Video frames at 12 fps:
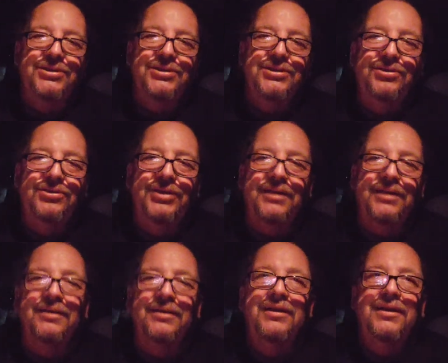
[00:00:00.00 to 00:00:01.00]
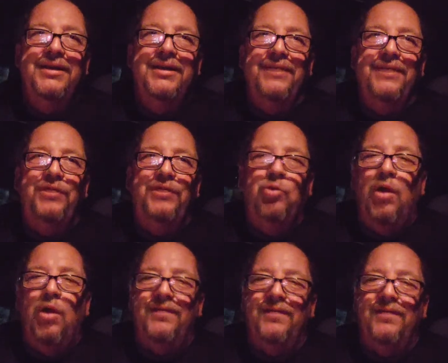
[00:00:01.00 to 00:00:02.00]
So you get, if you
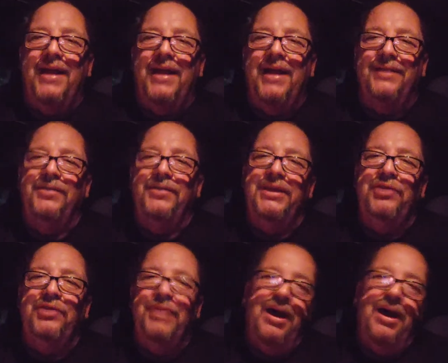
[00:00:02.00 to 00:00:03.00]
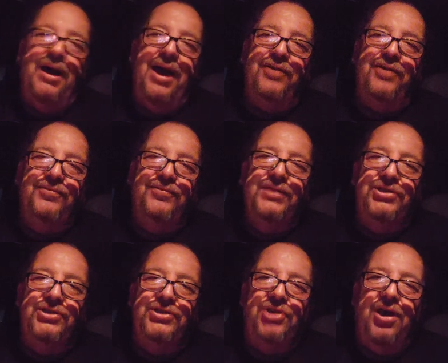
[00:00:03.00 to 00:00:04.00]
qualify and everything, you get hired for the
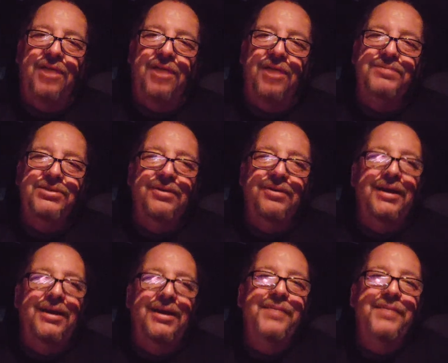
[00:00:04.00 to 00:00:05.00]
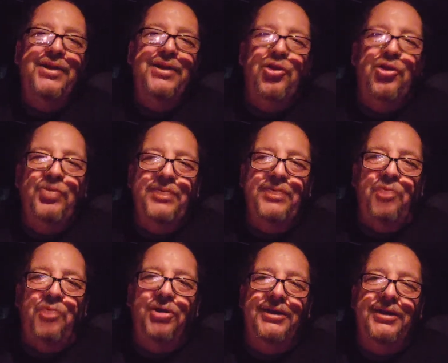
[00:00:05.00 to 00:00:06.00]
job. So I made it all the way to
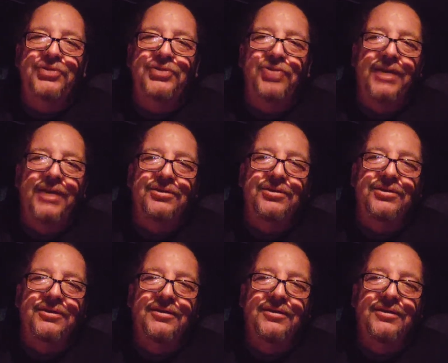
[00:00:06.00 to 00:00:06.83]
marketing director